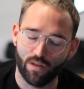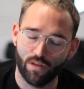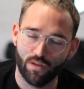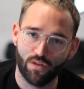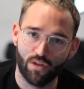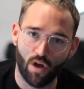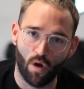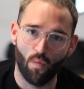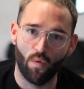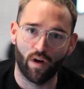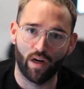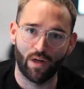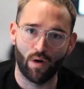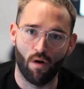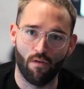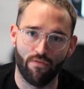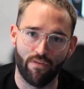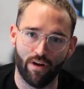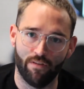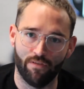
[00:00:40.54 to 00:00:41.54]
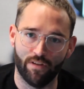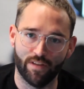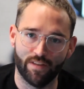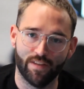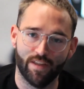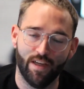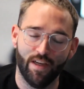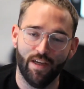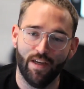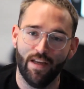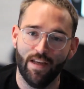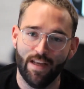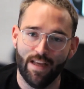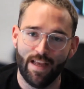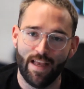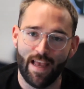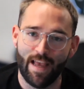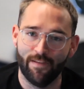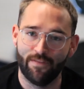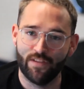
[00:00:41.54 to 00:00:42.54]
So we're gonna go over the difference.
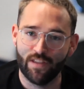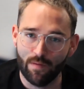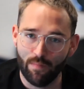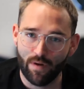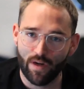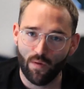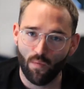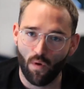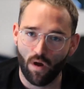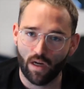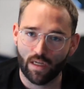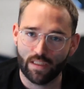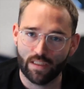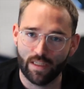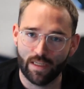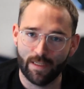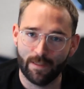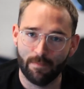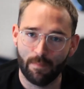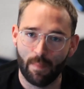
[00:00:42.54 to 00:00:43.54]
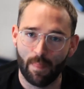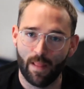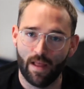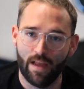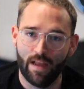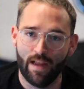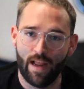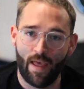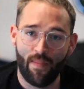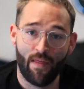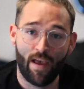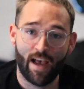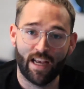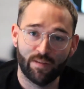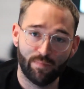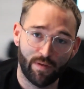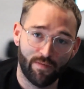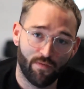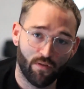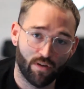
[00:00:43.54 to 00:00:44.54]
If somebody walks in and they
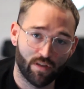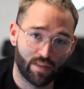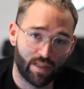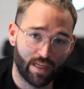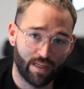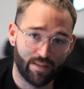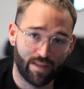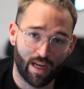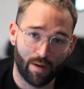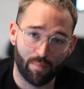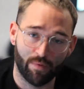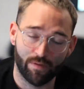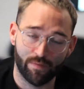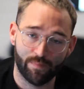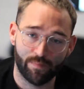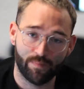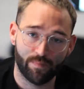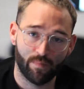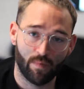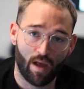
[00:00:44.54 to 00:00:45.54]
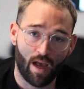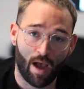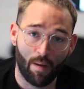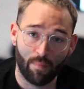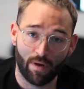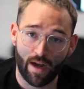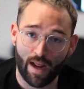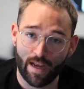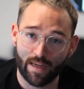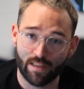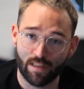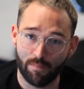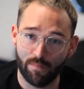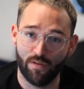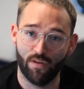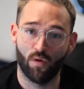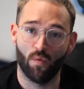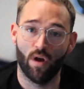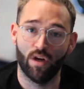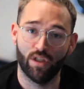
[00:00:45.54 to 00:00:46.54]
ask me for a skin taper, I'm gonna ask
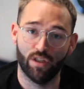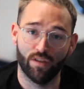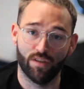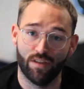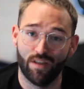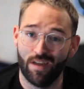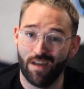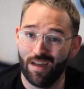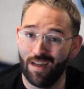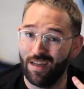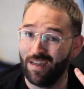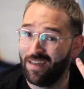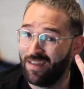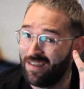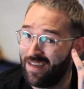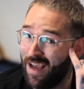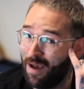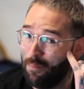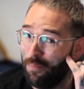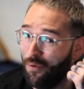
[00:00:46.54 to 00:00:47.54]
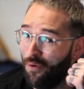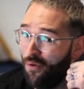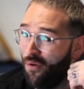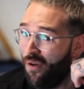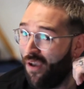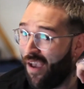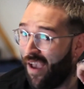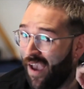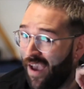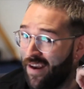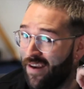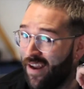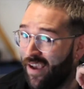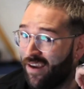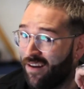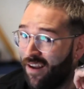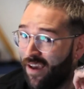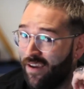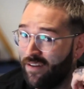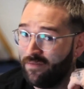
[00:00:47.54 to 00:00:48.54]
them two questions. Temple and
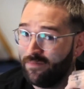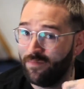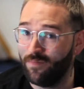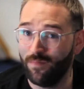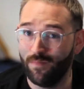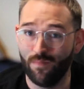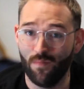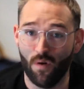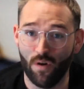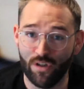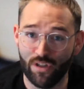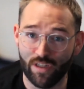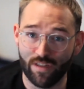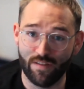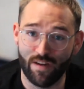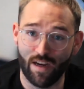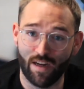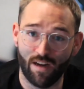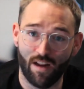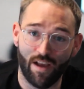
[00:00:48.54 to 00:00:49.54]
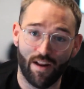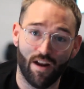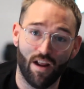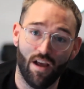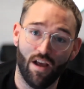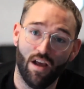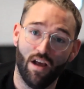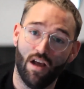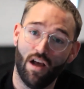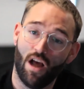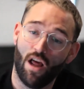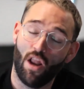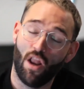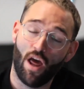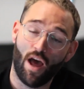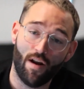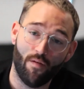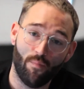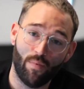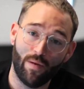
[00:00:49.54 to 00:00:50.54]
neckline, or just neckline? A
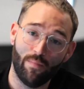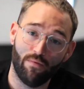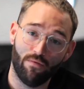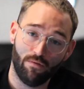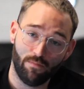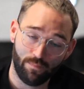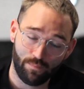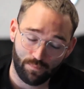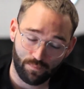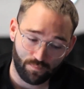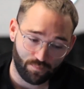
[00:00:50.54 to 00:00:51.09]
lot of people